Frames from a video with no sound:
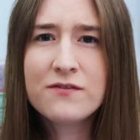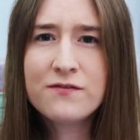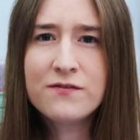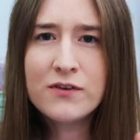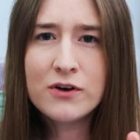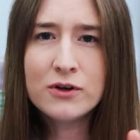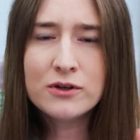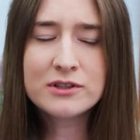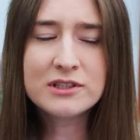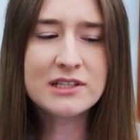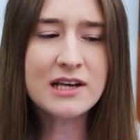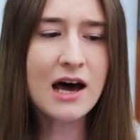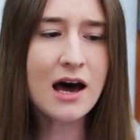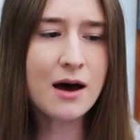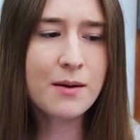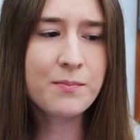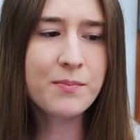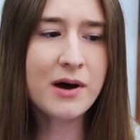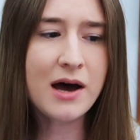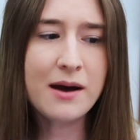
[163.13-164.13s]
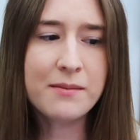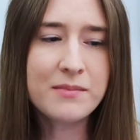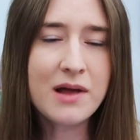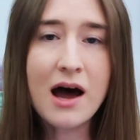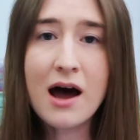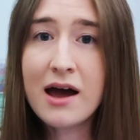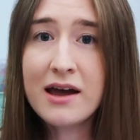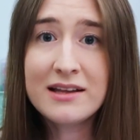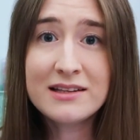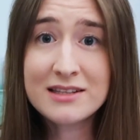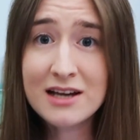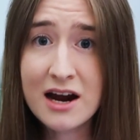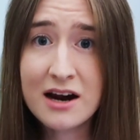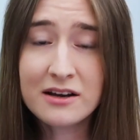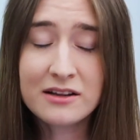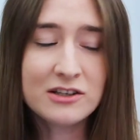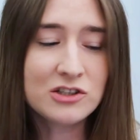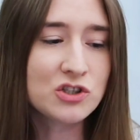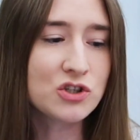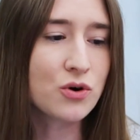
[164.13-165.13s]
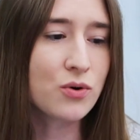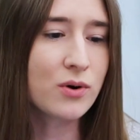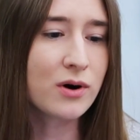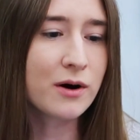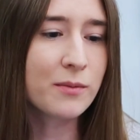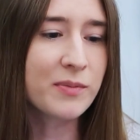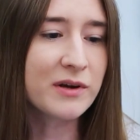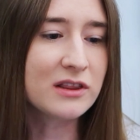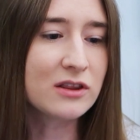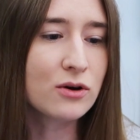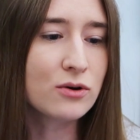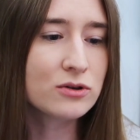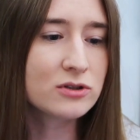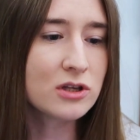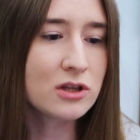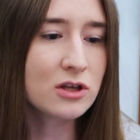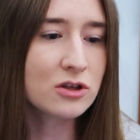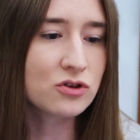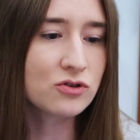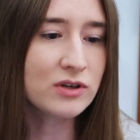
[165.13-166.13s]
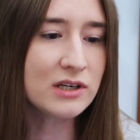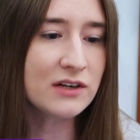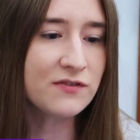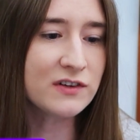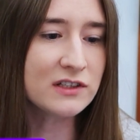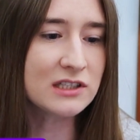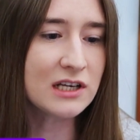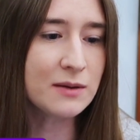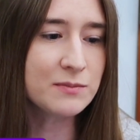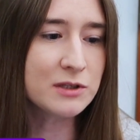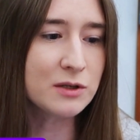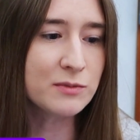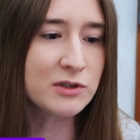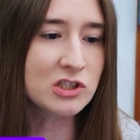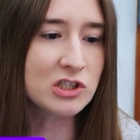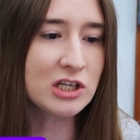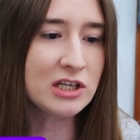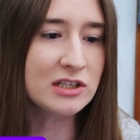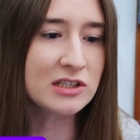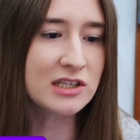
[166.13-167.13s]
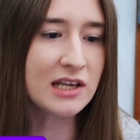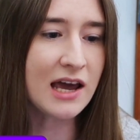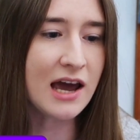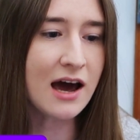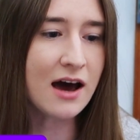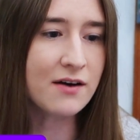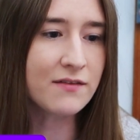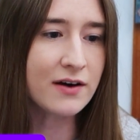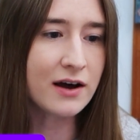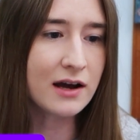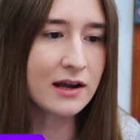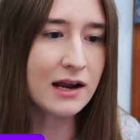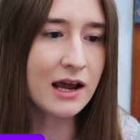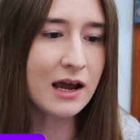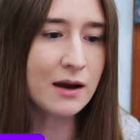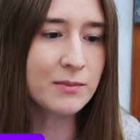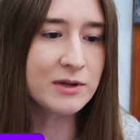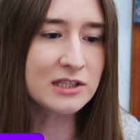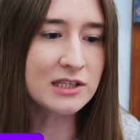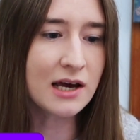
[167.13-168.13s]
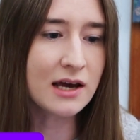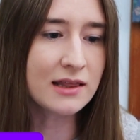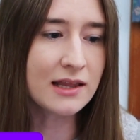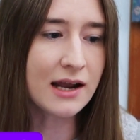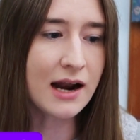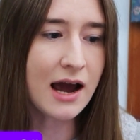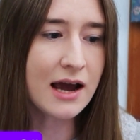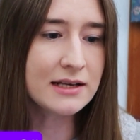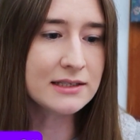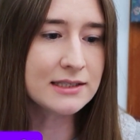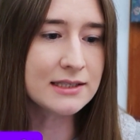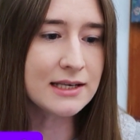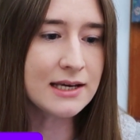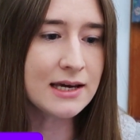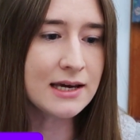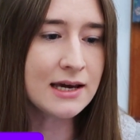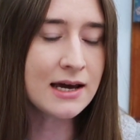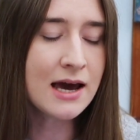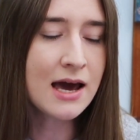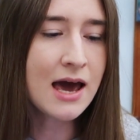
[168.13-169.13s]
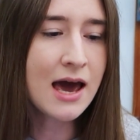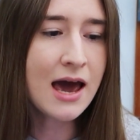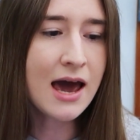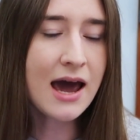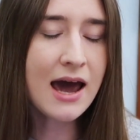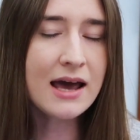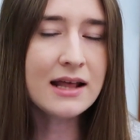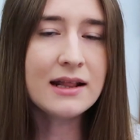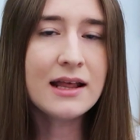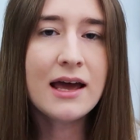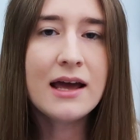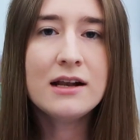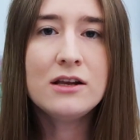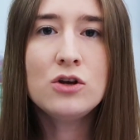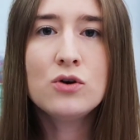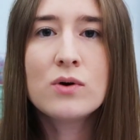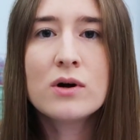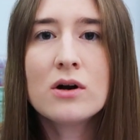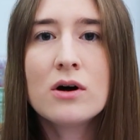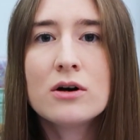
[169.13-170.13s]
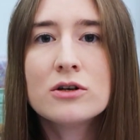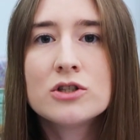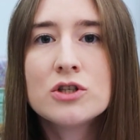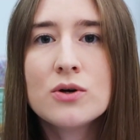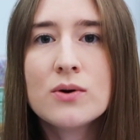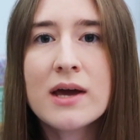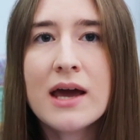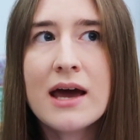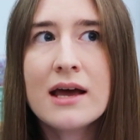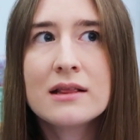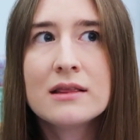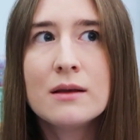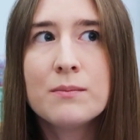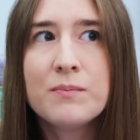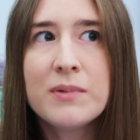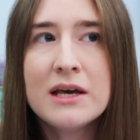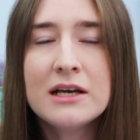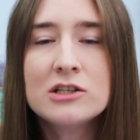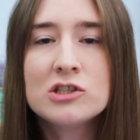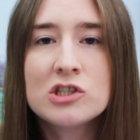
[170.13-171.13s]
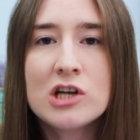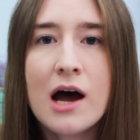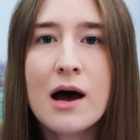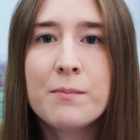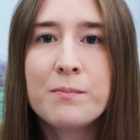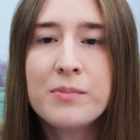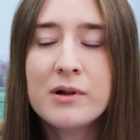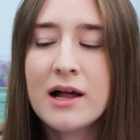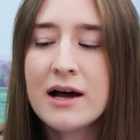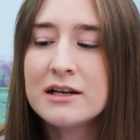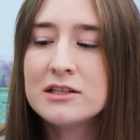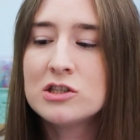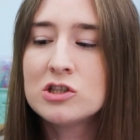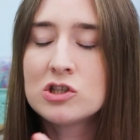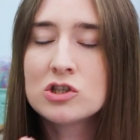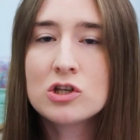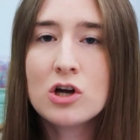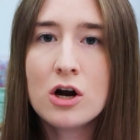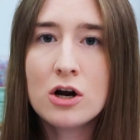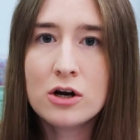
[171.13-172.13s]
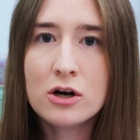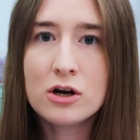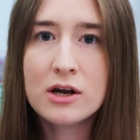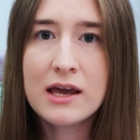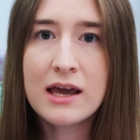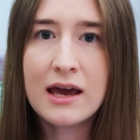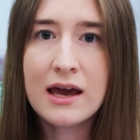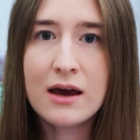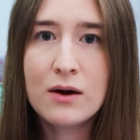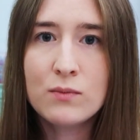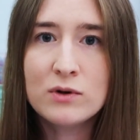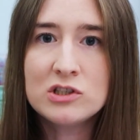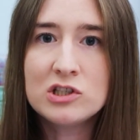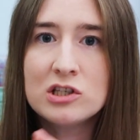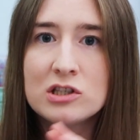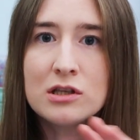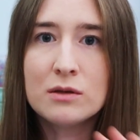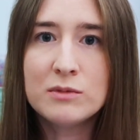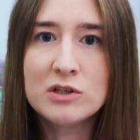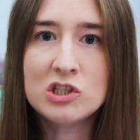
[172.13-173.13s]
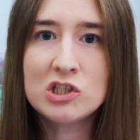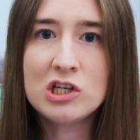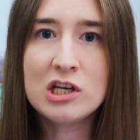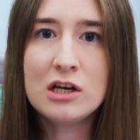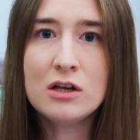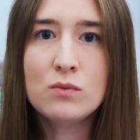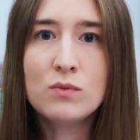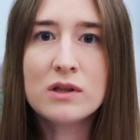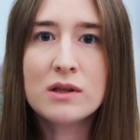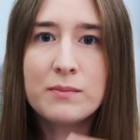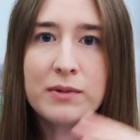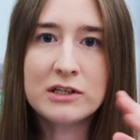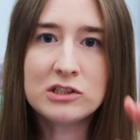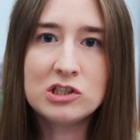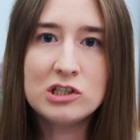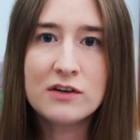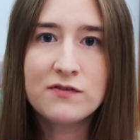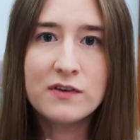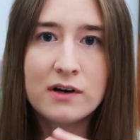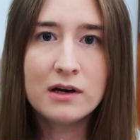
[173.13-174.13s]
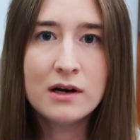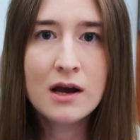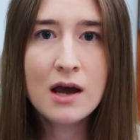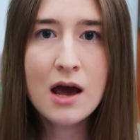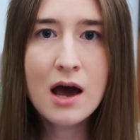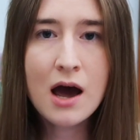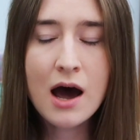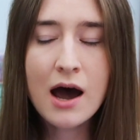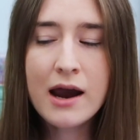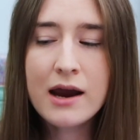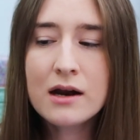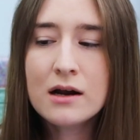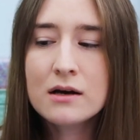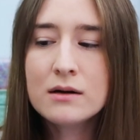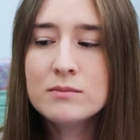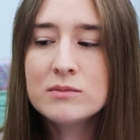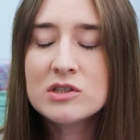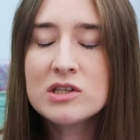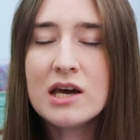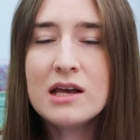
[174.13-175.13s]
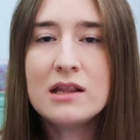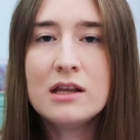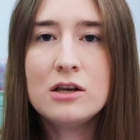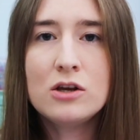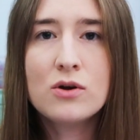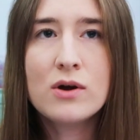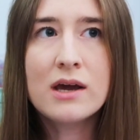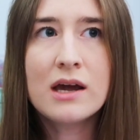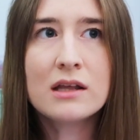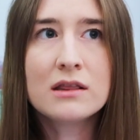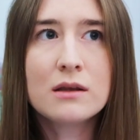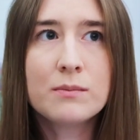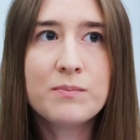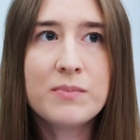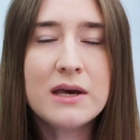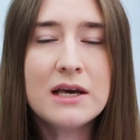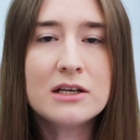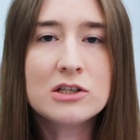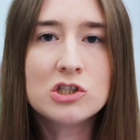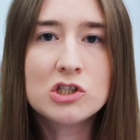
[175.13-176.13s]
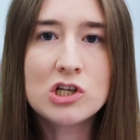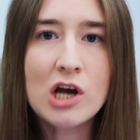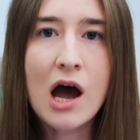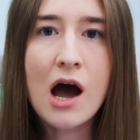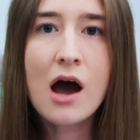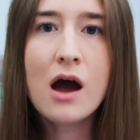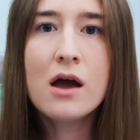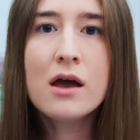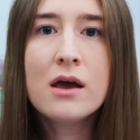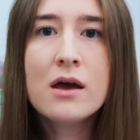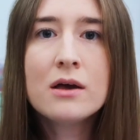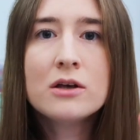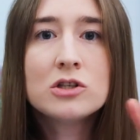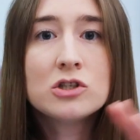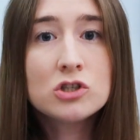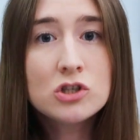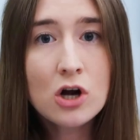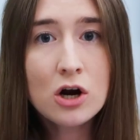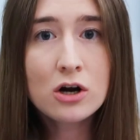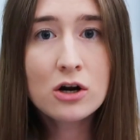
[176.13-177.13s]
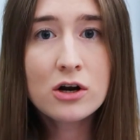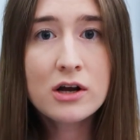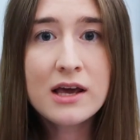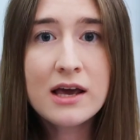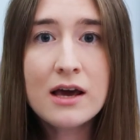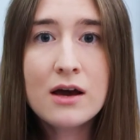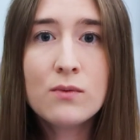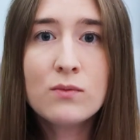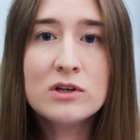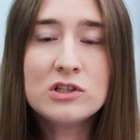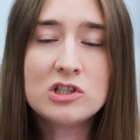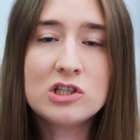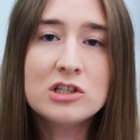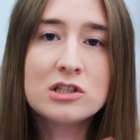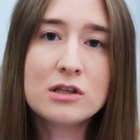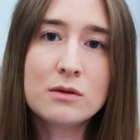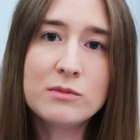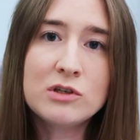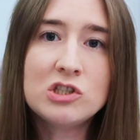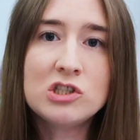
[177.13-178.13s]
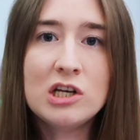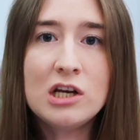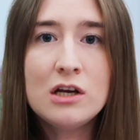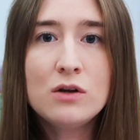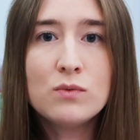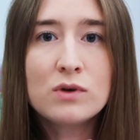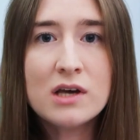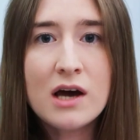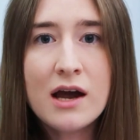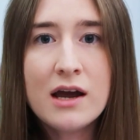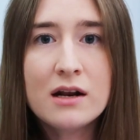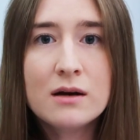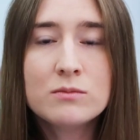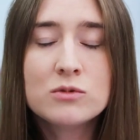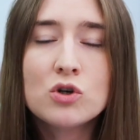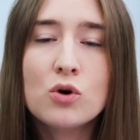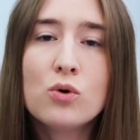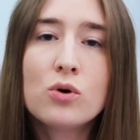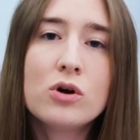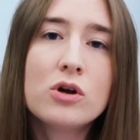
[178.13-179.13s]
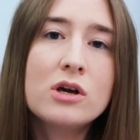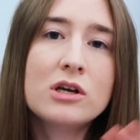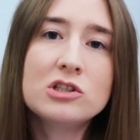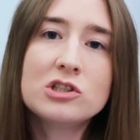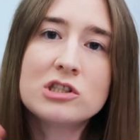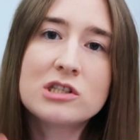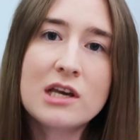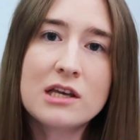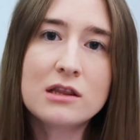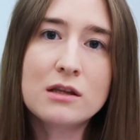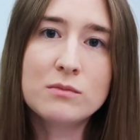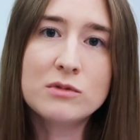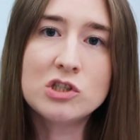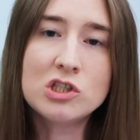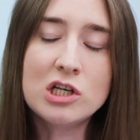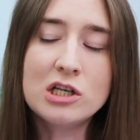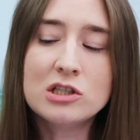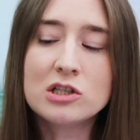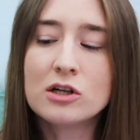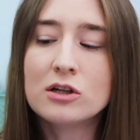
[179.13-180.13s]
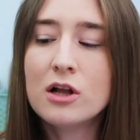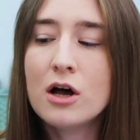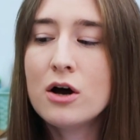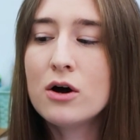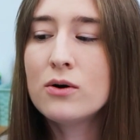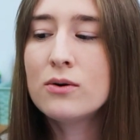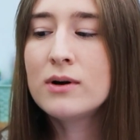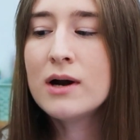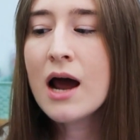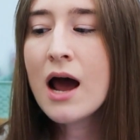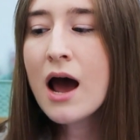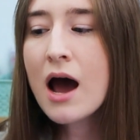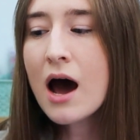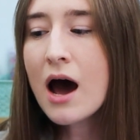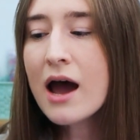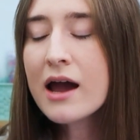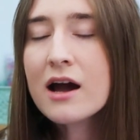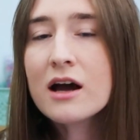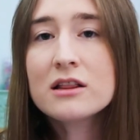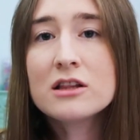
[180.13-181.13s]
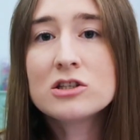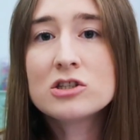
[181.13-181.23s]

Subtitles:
folds up. I'm not entirely sure, but those are the 3 different types of machines they have on Amazon that I see. And then you can also get the Big Shot Plus starter kit, which is the machine with a bunch of different items. And then you can get the Big Shot starter kit, which is the machine with items, or you can just get the machines alone. I got the